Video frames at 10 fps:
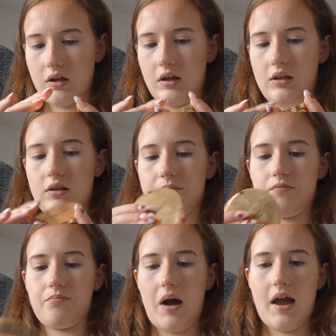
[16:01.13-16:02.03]
It's
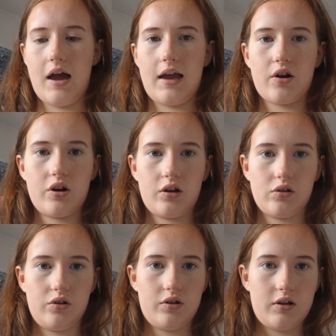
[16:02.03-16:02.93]
by Iconic
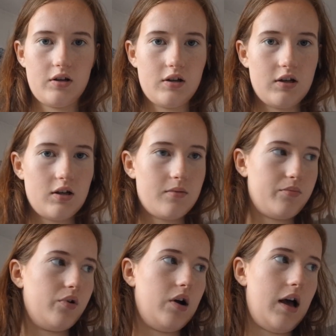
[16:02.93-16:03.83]
London,
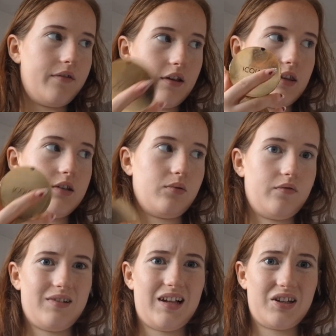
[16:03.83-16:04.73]
but I've had this
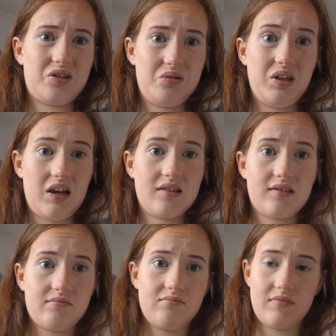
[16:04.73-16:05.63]
one for like 2 years.
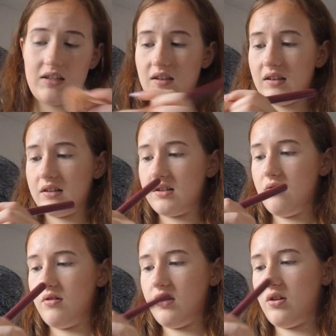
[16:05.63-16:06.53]
This has lasted
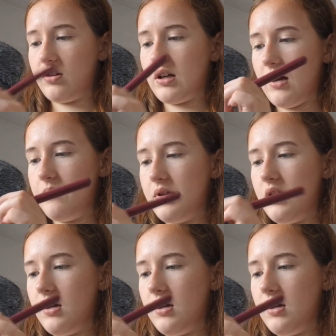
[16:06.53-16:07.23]
a really long time.